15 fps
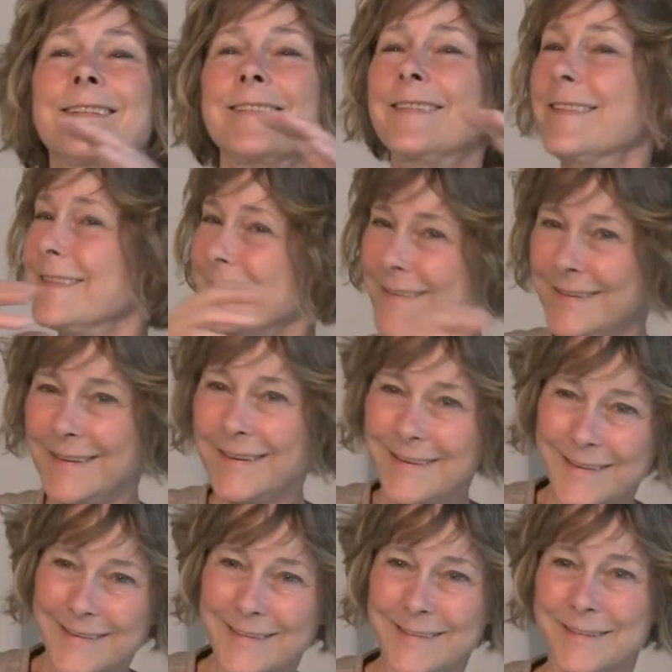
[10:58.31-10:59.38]
this
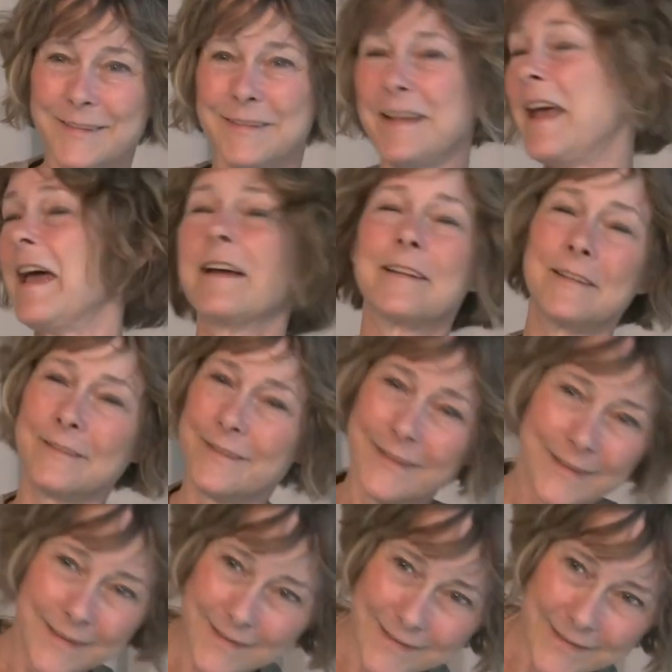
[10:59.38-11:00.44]
is
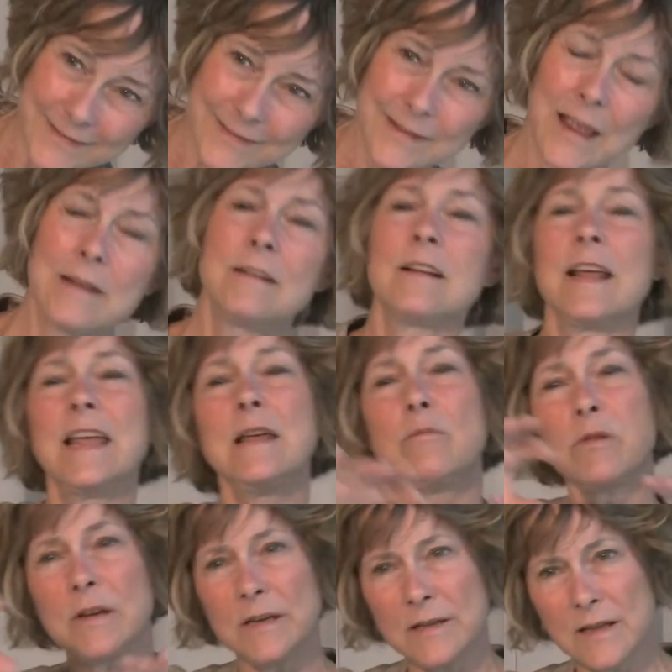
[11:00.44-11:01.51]
activist, and
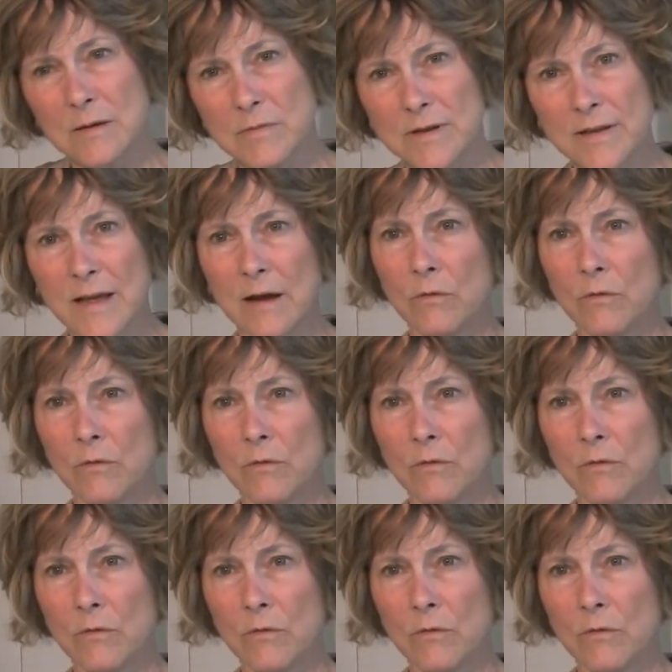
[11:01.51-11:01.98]
labeling them in that